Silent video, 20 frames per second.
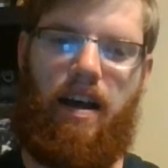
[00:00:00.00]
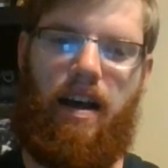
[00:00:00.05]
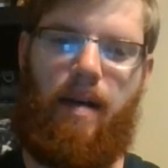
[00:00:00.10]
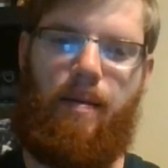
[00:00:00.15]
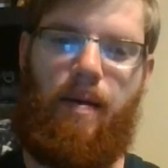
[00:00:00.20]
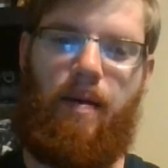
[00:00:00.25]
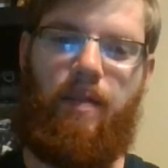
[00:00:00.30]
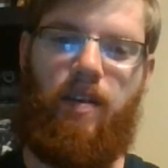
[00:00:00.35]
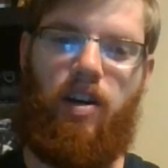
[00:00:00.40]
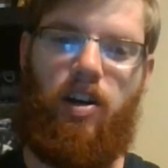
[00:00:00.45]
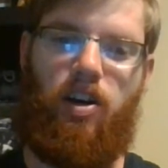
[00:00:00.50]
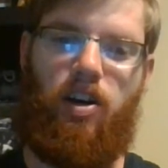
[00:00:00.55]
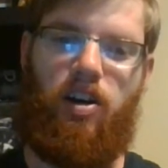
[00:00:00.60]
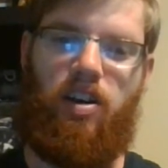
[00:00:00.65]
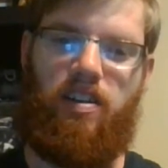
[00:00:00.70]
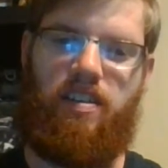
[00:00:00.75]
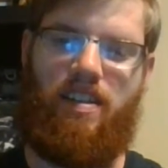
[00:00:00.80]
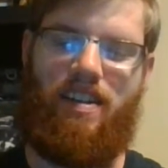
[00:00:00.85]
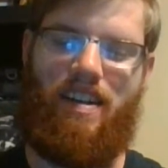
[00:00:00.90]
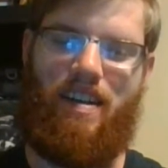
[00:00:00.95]
having a
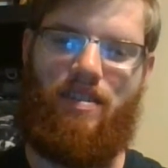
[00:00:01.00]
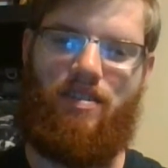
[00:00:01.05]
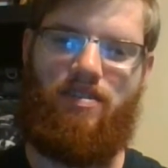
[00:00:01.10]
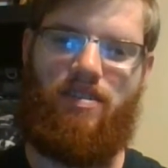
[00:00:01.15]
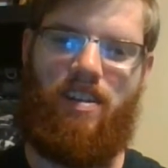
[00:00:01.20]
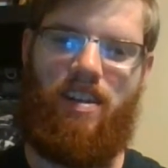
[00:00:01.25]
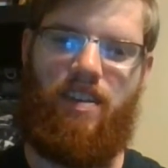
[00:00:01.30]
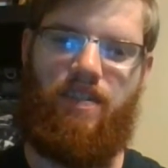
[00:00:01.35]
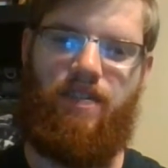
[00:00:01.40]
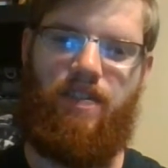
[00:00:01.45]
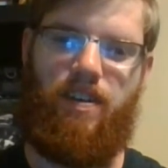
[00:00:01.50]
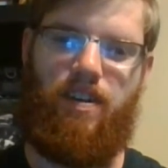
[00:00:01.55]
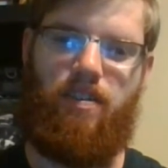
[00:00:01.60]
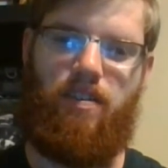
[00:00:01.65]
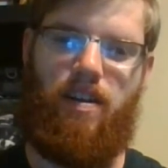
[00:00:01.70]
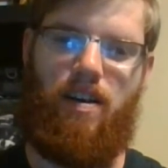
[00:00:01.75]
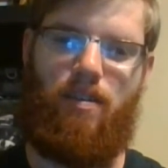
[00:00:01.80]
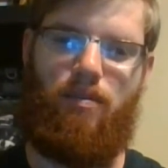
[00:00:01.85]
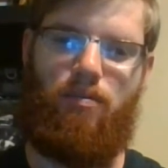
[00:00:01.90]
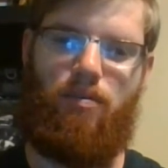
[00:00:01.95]
hard time trying to figure
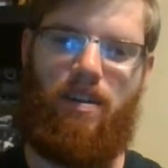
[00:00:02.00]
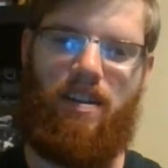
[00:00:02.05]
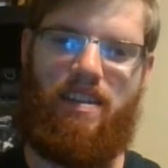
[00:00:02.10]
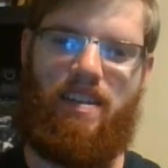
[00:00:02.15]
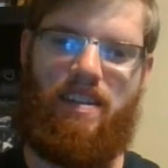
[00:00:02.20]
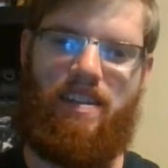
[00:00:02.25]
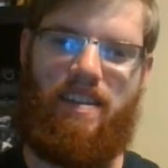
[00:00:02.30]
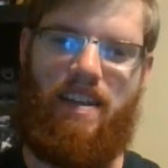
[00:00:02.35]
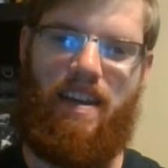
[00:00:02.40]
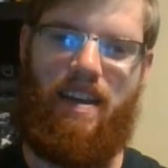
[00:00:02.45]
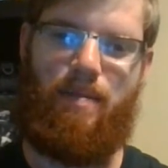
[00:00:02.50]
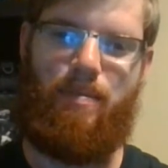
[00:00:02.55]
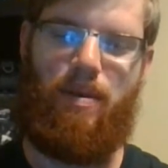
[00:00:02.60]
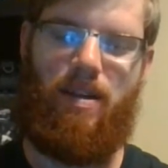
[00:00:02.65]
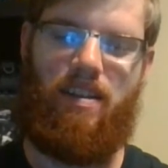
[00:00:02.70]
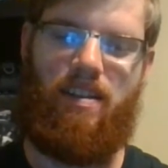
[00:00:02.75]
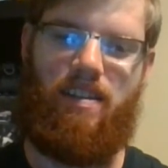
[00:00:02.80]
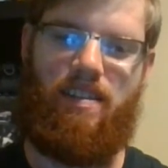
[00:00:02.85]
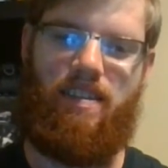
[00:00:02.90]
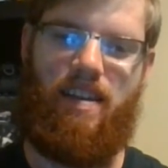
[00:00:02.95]
out what to say
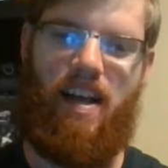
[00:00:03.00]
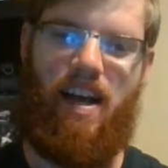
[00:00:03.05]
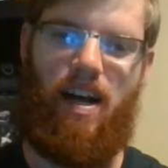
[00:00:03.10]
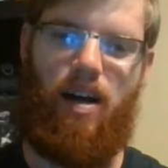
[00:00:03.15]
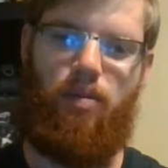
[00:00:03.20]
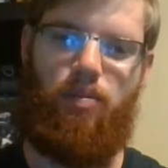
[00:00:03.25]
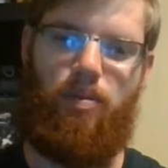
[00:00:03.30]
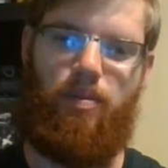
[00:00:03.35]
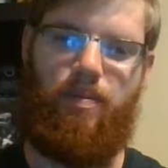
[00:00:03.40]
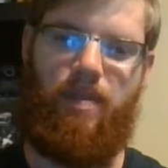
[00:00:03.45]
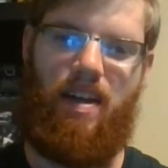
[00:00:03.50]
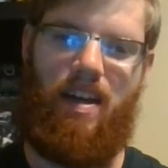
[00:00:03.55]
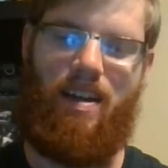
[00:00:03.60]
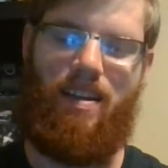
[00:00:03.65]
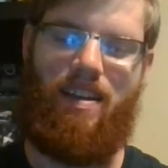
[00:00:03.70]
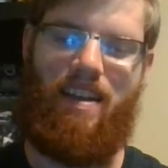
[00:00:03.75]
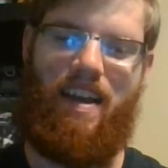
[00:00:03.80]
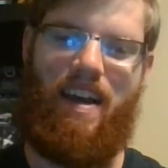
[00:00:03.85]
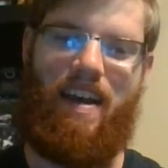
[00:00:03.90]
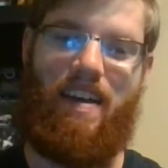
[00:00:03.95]
about this album
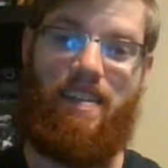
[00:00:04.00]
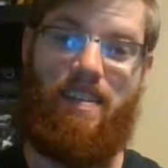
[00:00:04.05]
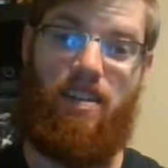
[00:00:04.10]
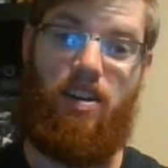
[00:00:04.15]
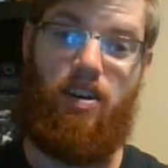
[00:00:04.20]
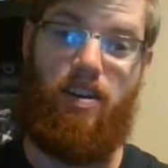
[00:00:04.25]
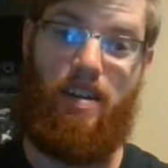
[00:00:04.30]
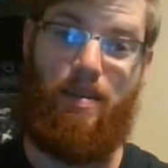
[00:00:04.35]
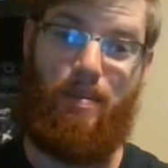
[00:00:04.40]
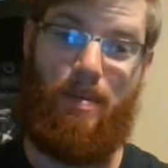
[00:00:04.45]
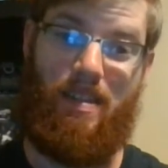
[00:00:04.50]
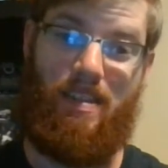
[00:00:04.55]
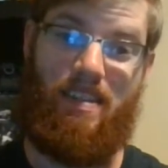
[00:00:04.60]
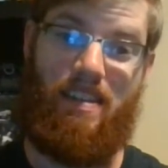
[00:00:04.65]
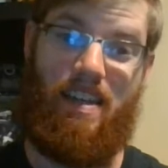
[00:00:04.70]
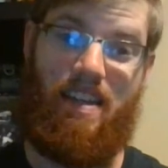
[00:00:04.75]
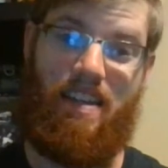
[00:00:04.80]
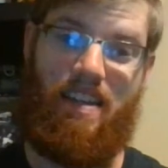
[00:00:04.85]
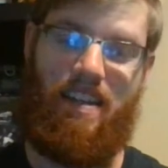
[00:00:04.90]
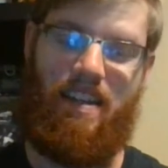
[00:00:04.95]
that hasn't already been
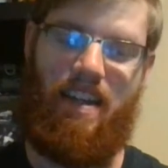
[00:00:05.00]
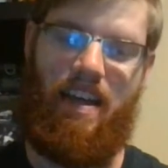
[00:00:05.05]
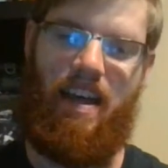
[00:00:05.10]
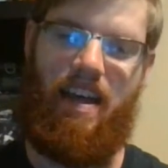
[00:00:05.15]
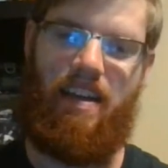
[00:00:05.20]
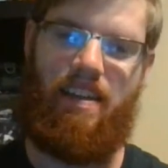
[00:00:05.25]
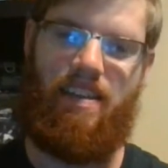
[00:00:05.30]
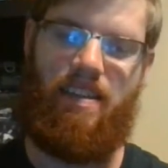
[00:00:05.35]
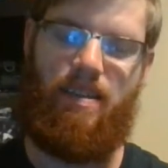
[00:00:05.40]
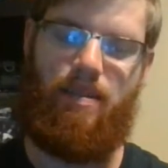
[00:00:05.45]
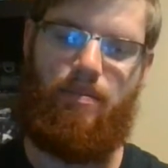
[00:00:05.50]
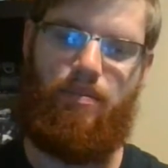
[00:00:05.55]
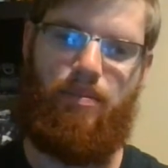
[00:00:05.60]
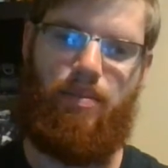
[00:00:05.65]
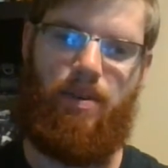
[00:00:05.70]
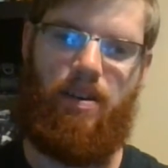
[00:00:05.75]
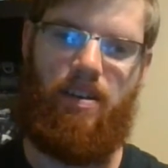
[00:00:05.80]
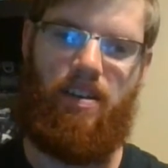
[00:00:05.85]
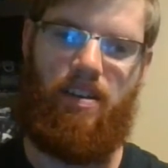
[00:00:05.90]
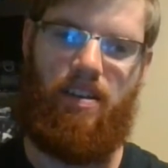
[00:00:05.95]
said to death,
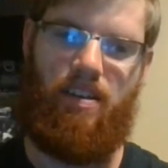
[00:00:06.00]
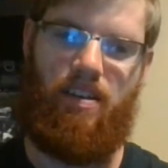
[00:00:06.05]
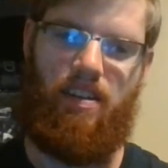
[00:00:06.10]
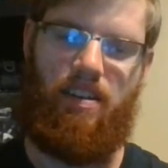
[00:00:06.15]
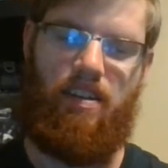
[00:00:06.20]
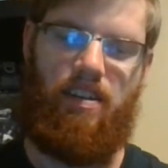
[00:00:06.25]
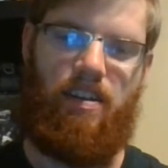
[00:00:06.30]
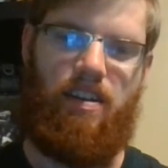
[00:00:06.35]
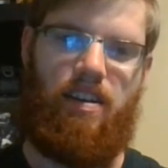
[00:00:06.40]
but